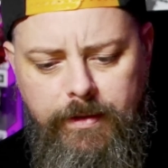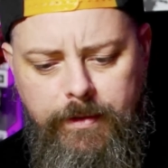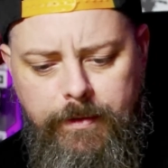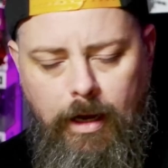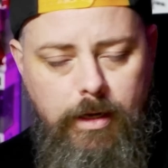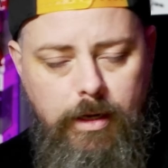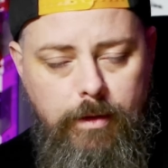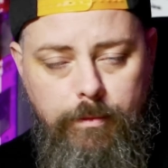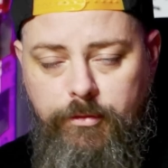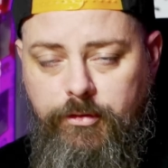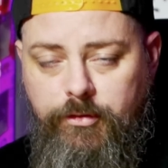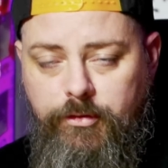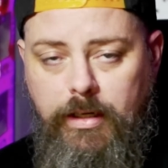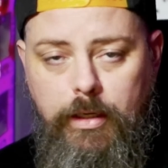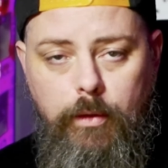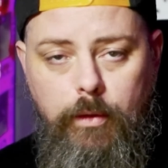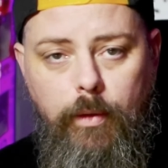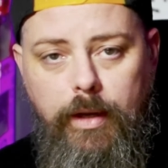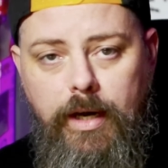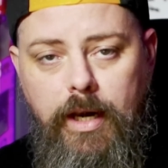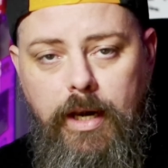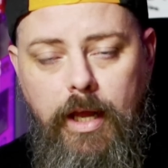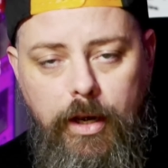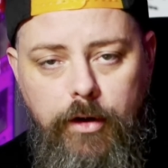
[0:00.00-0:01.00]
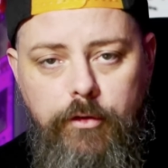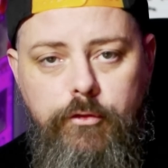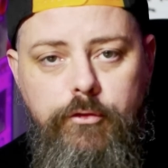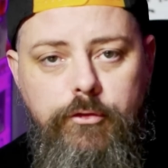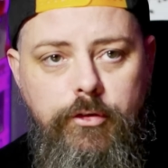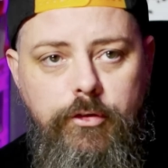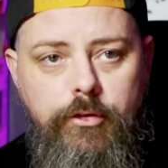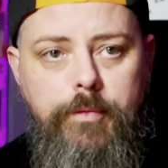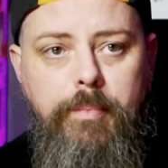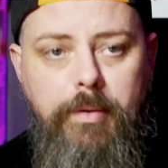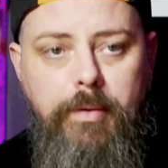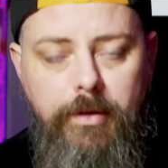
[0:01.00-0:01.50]
I am still
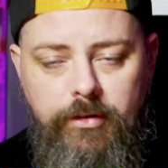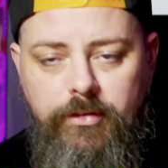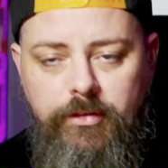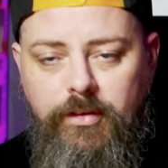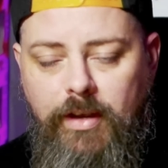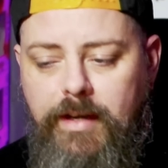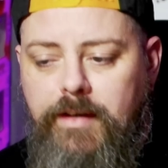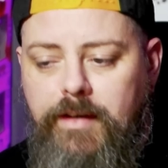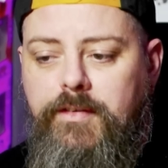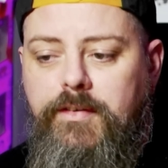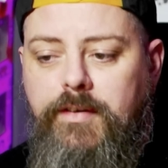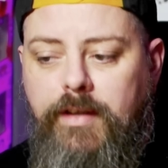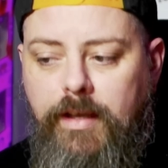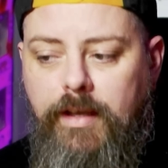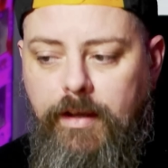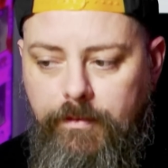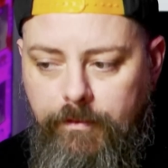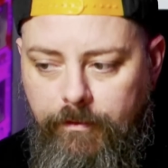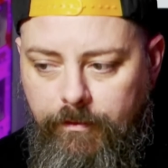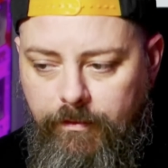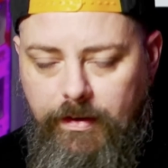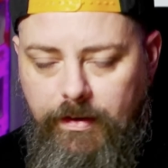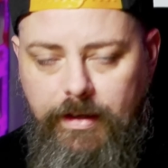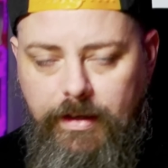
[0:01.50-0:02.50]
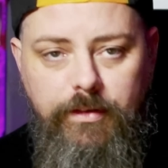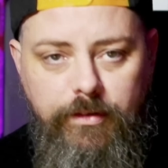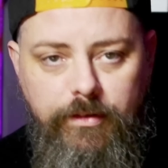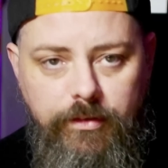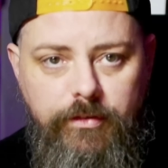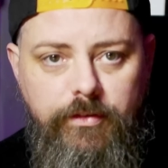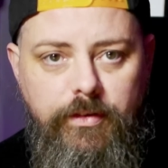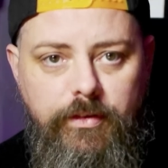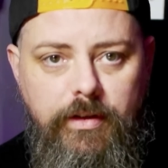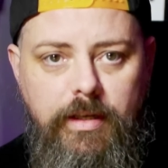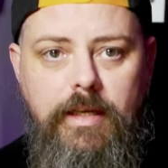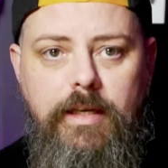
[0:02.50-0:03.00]
100%
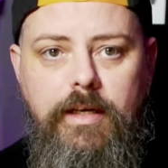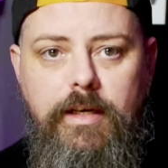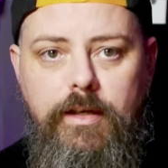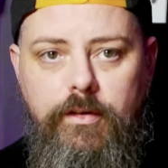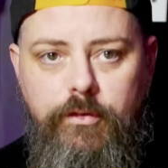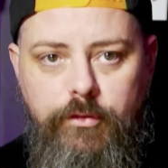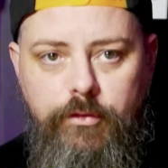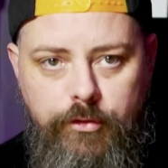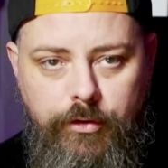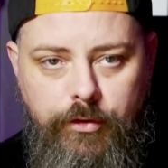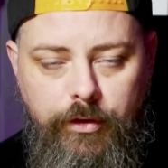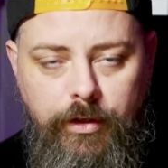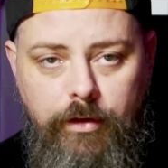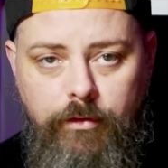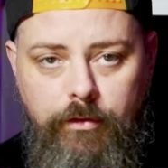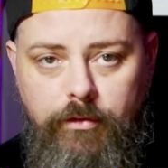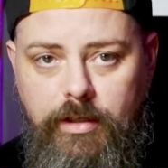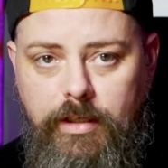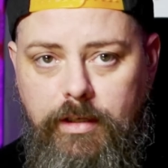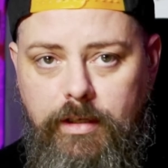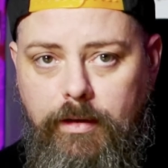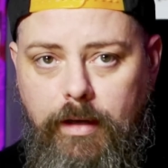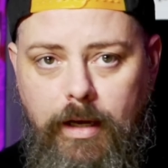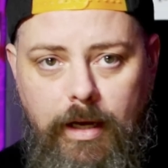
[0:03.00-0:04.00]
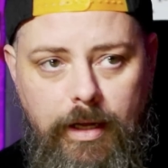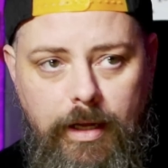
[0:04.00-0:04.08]
convinced it is trickery.